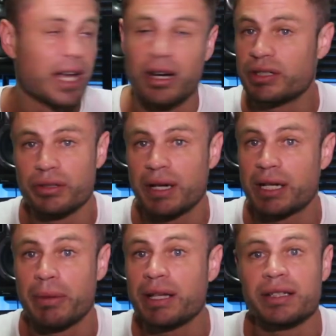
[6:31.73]
and I do
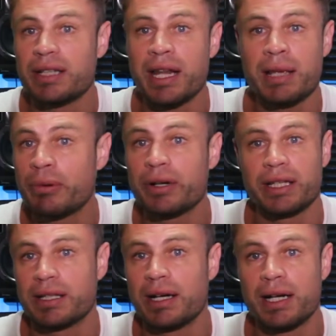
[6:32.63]
recommend it to
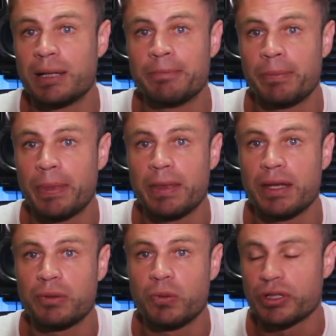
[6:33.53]
anybody
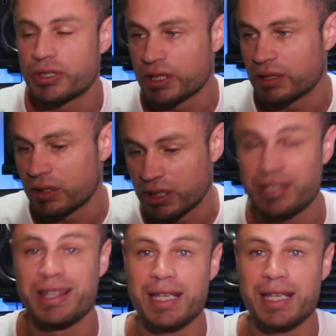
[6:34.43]
that's